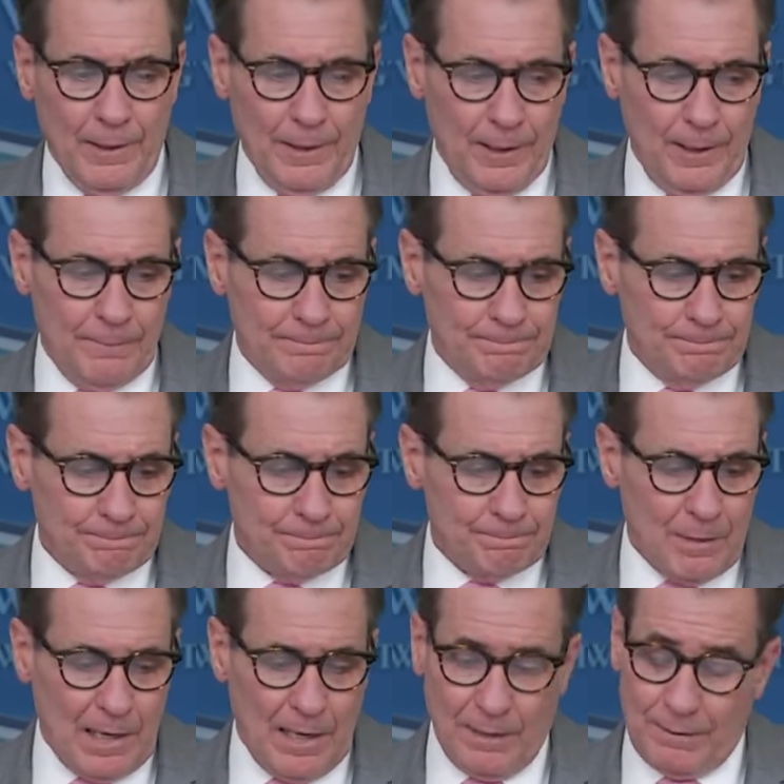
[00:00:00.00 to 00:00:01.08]
Um,
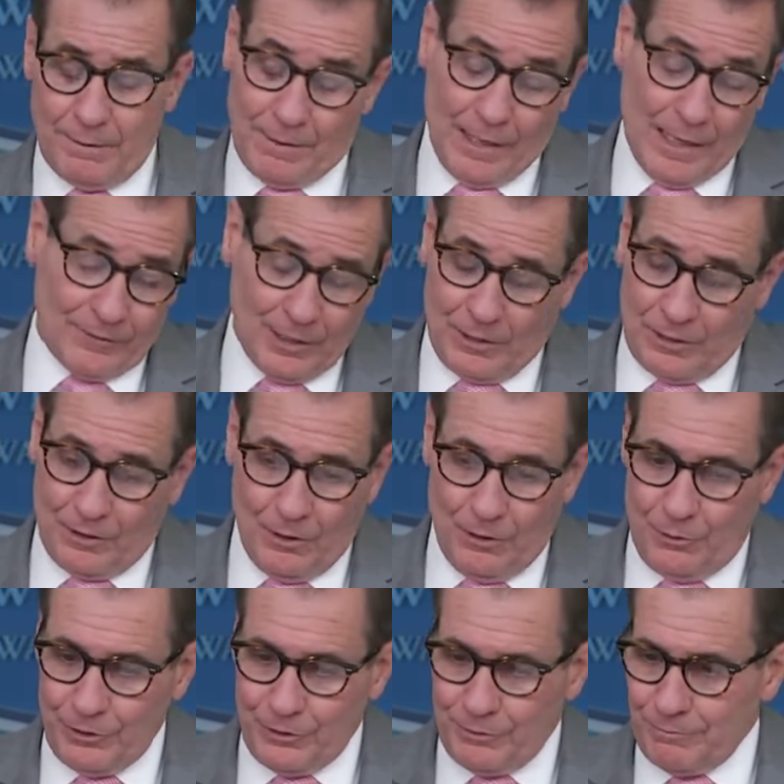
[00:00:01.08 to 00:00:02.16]
and I think, you
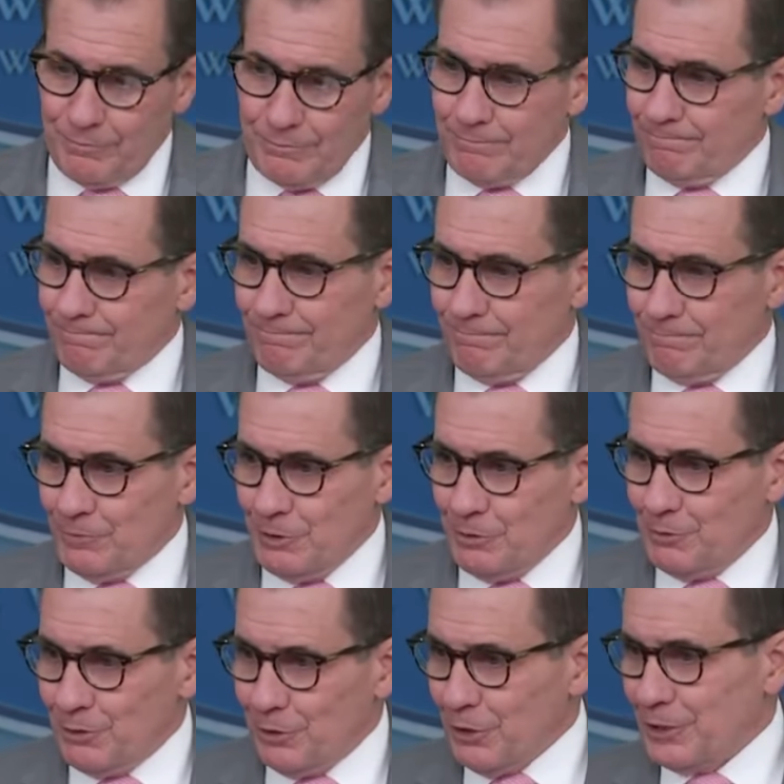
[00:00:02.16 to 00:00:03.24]
know, you,
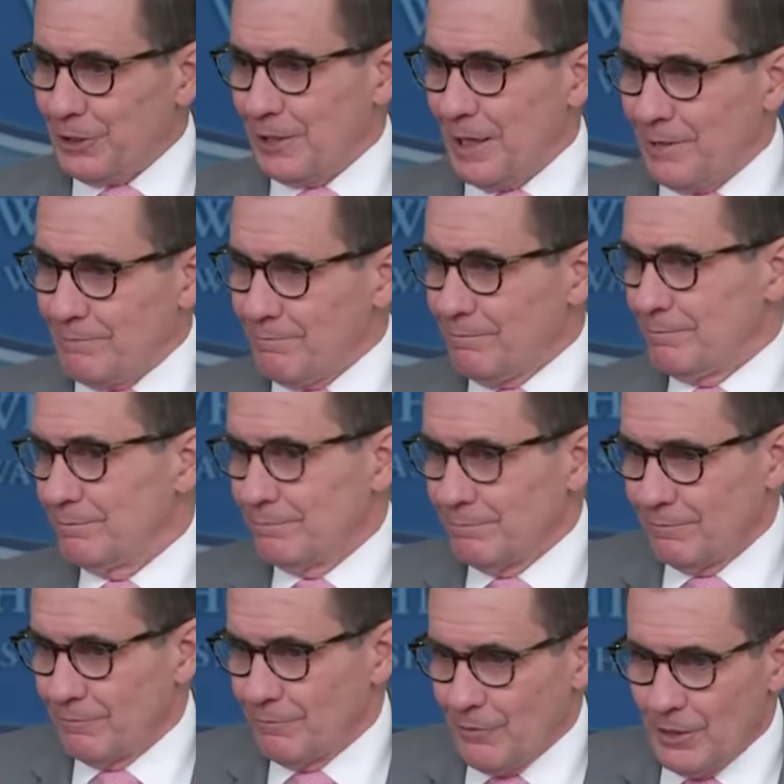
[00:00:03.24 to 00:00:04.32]
you look at that
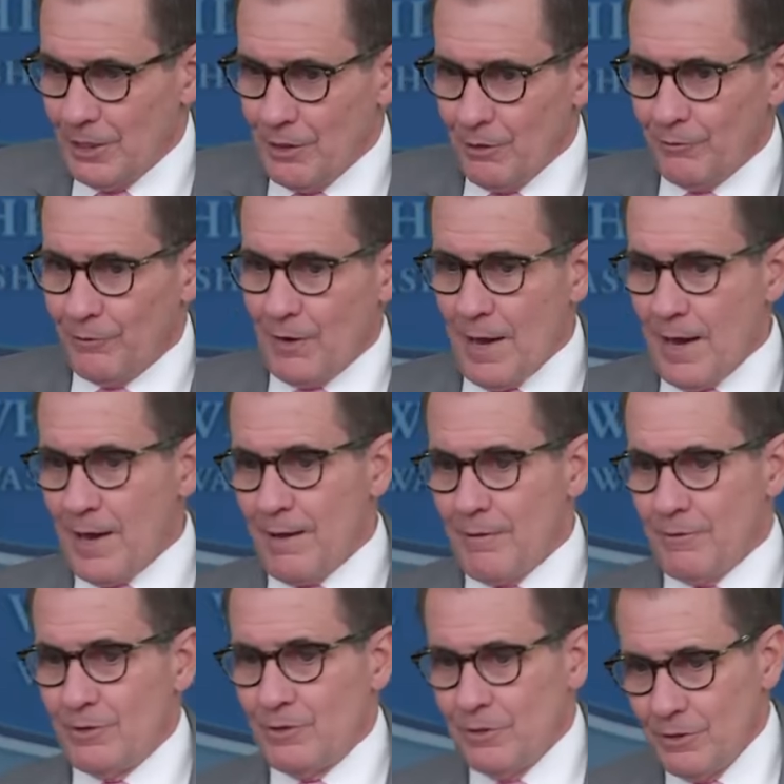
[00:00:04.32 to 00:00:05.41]
video if you
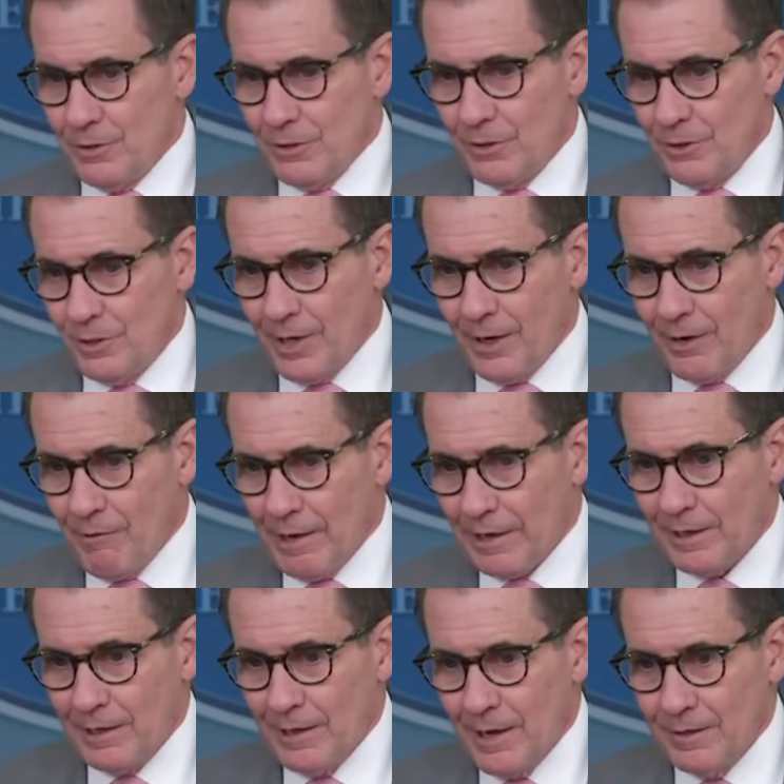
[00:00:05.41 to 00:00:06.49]
have, and you got to
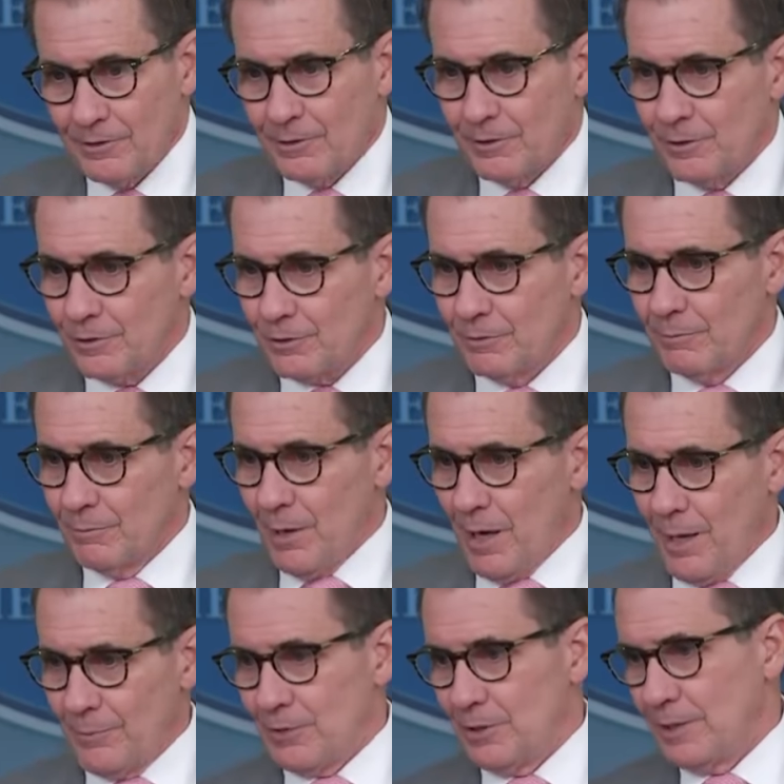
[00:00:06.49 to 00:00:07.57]
recognize that there's some
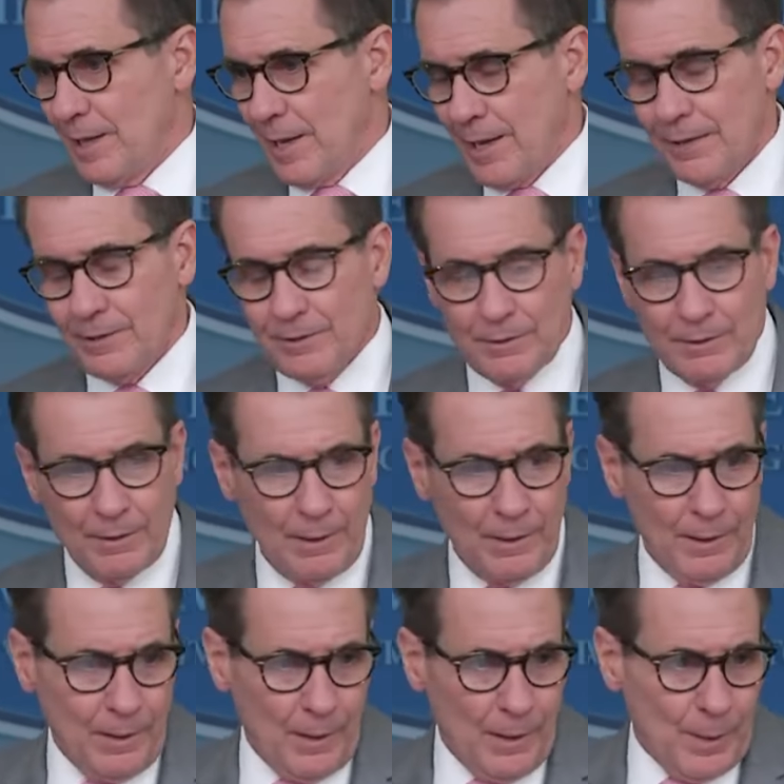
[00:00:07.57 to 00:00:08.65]
moms and dads and
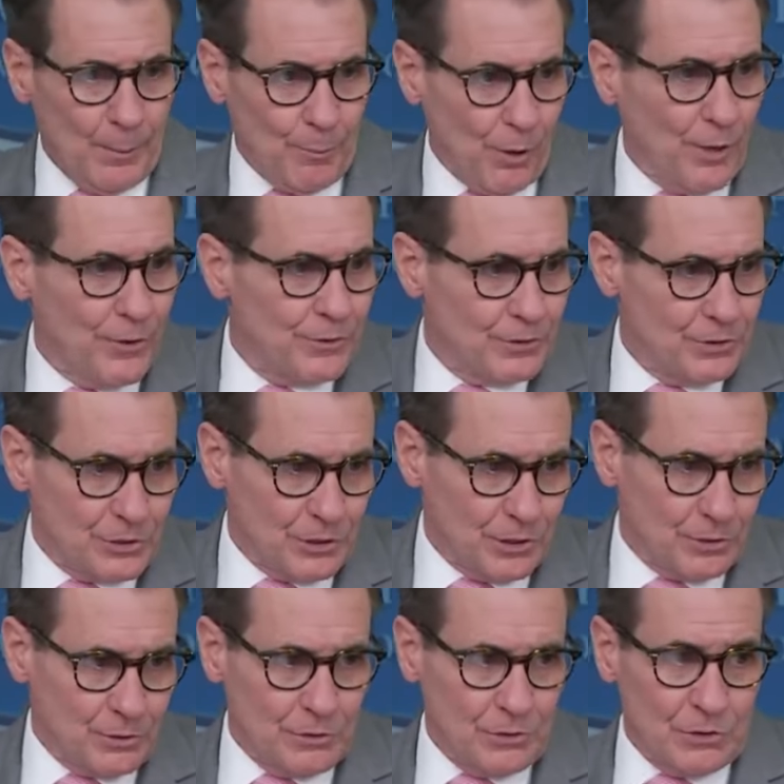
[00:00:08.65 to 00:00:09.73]
brothers and
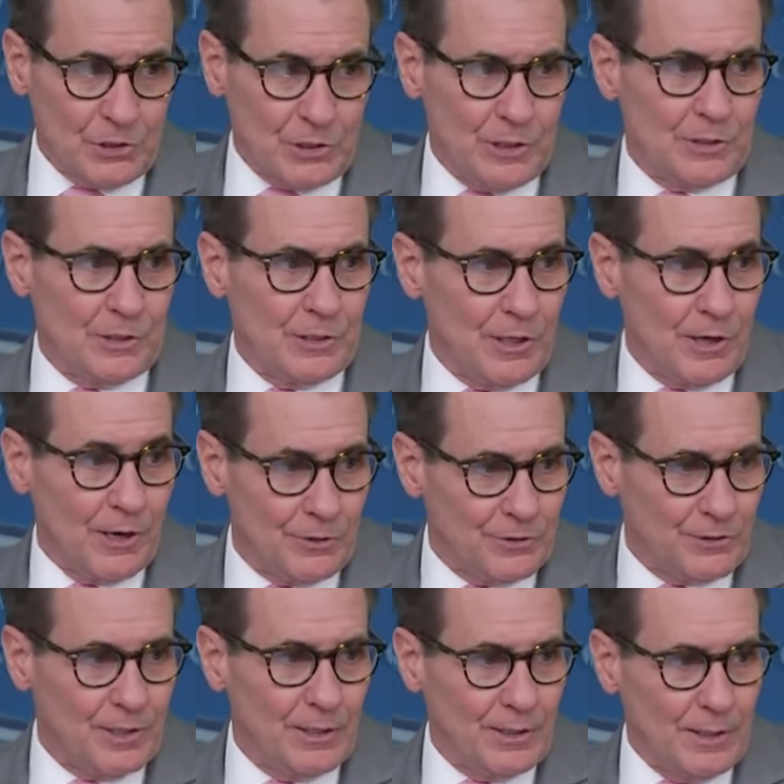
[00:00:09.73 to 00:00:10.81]
sisters and sons and
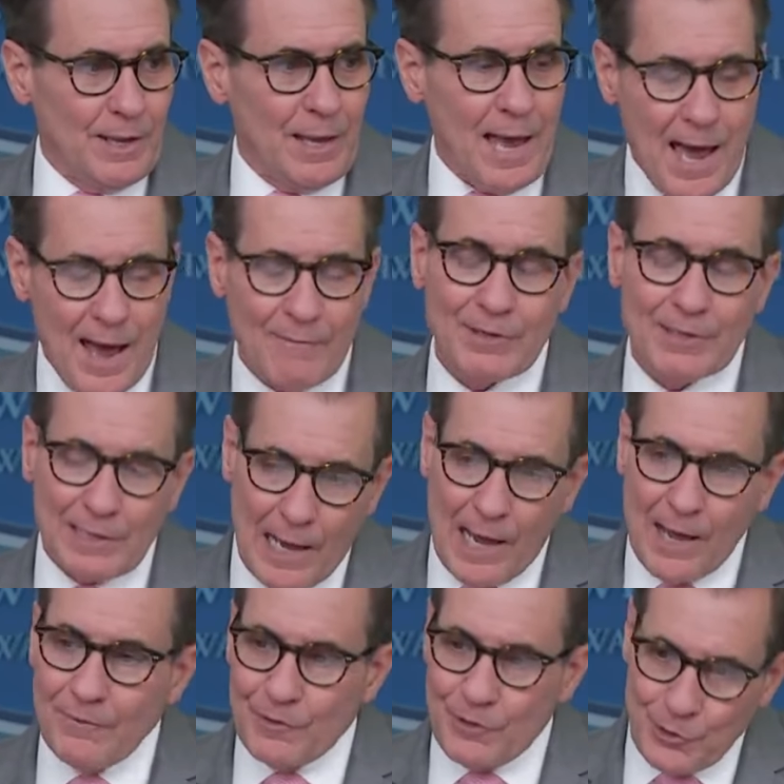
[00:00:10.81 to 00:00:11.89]
daughters that haven't
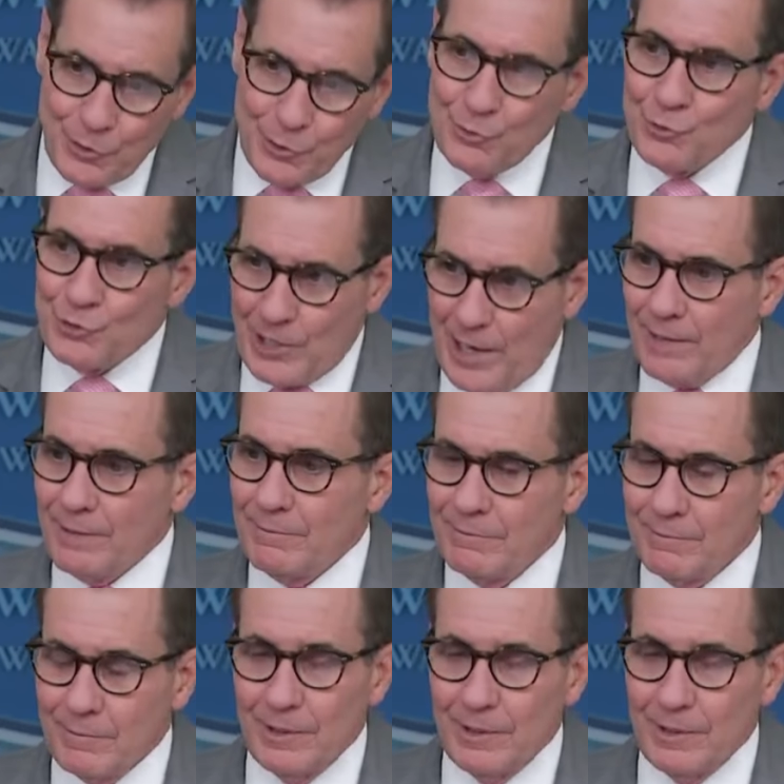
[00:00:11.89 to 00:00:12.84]
gotten the news yet.